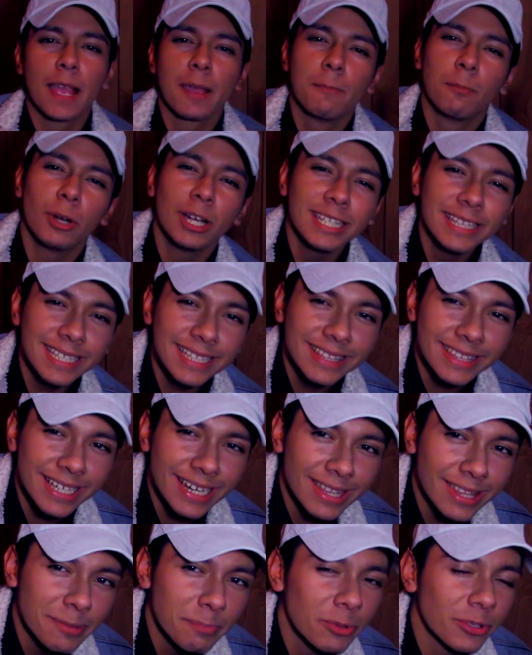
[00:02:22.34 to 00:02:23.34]
Voy a
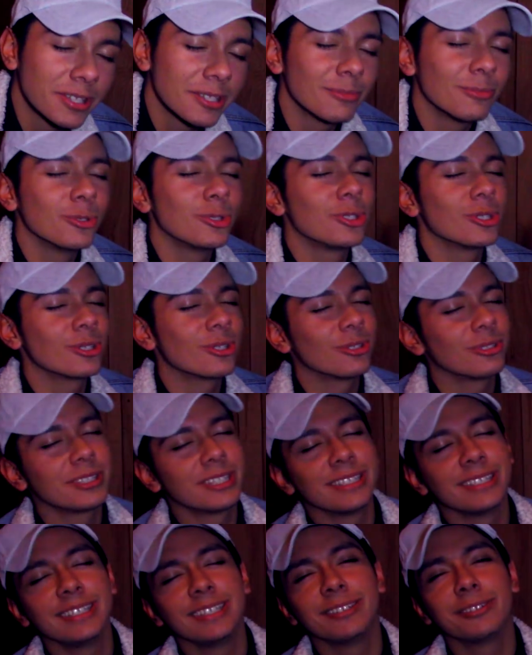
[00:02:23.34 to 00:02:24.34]
intentar de poner mucho
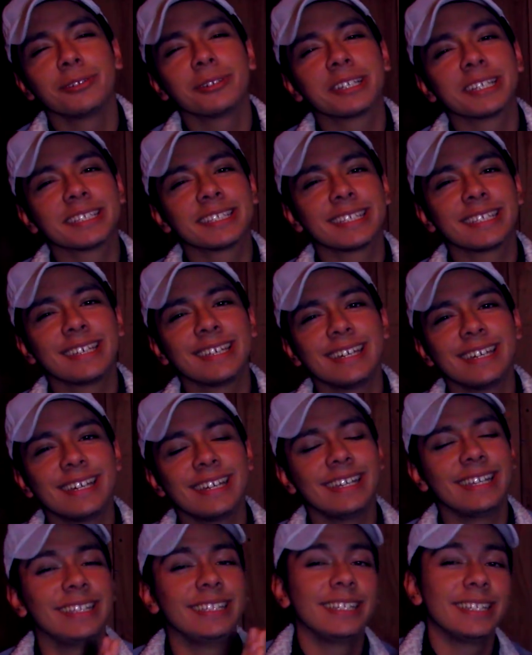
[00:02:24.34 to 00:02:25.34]
contenido que
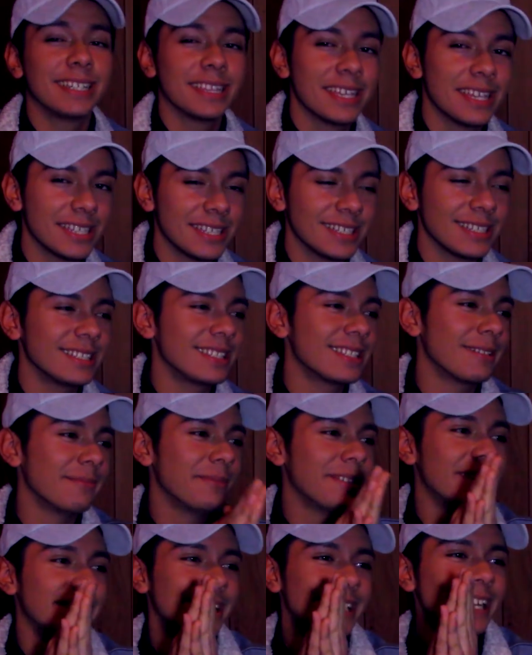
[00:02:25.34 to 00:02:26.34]
sea en inglés y
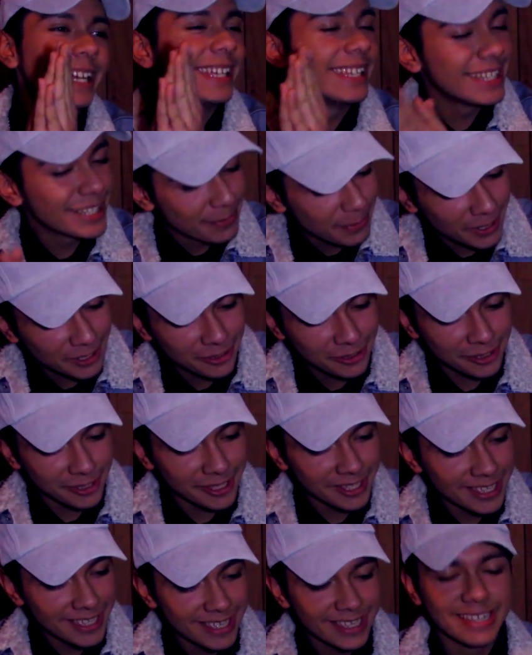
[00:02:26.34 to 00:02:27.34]
también en
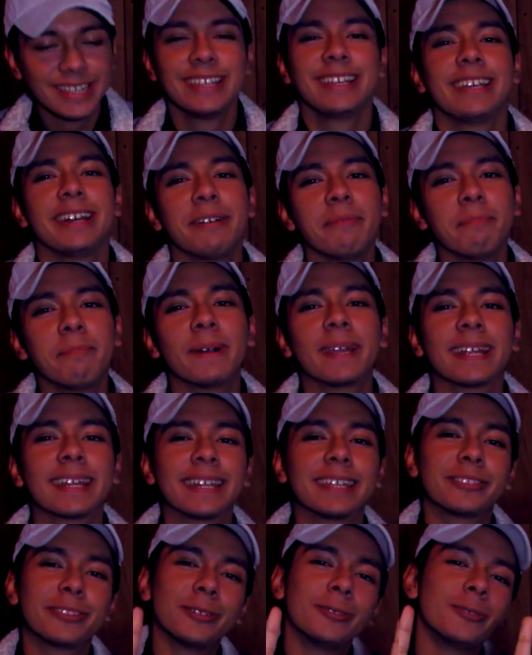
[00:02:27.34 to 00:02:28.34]
español para
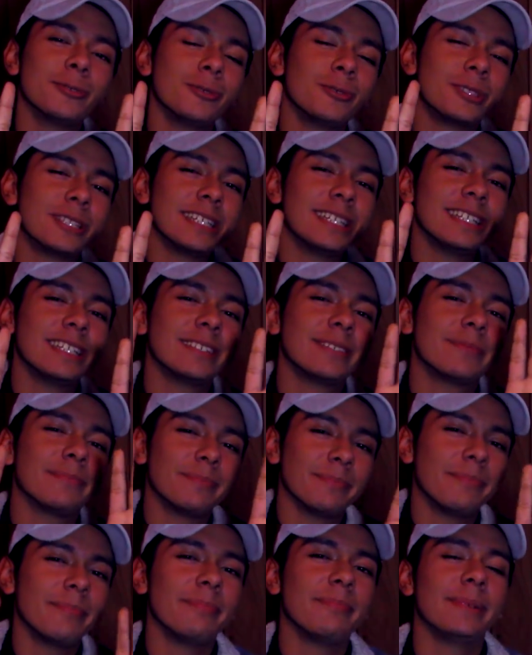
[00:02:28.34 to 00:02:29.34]
que todos ustedes
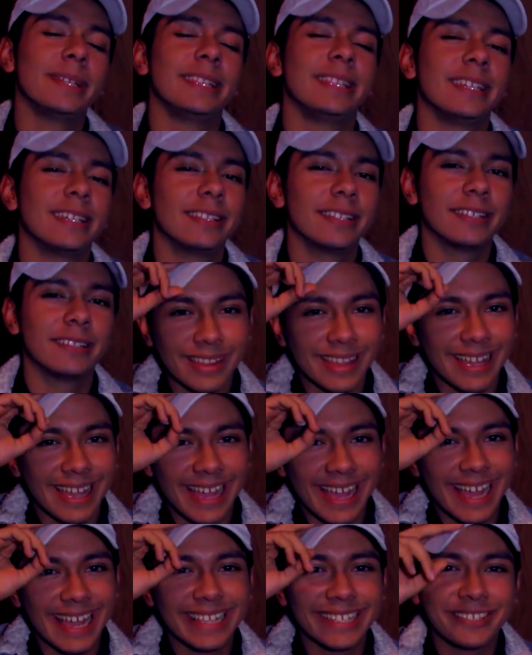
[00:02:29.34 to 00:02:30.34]
me entiendan.
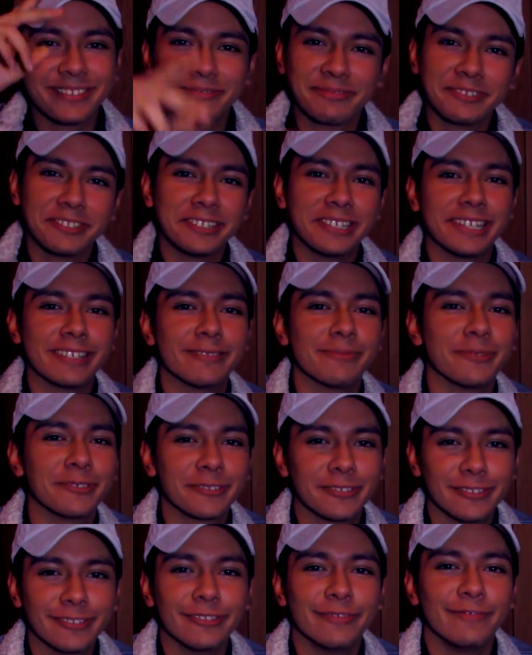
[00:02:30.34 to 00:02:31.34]
I just realized
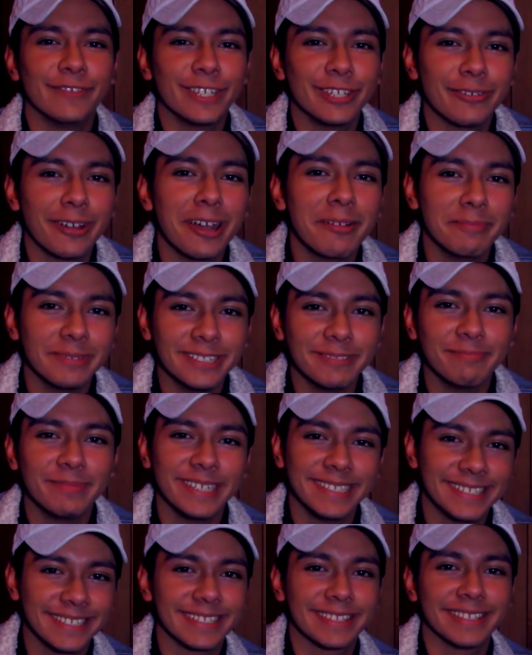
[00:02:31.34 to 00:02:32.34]
most of the video I've been
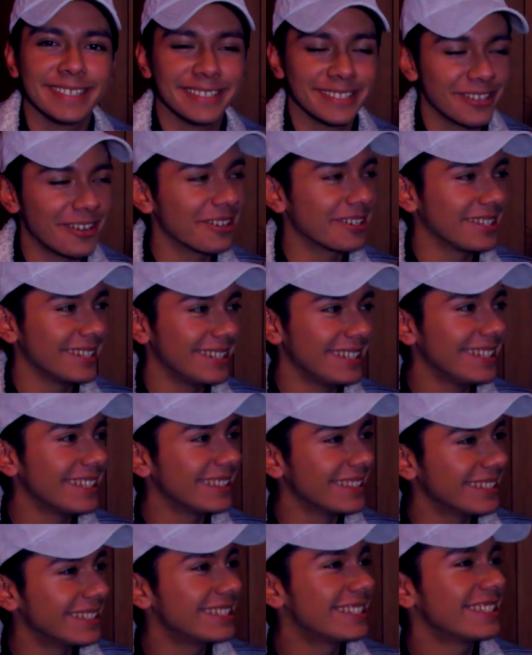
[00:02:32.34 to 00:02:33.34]
basically talking in
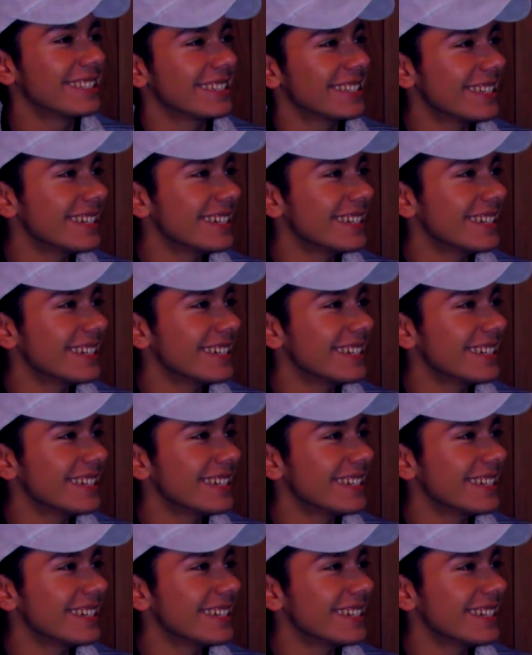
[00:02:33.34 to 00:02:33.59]
English.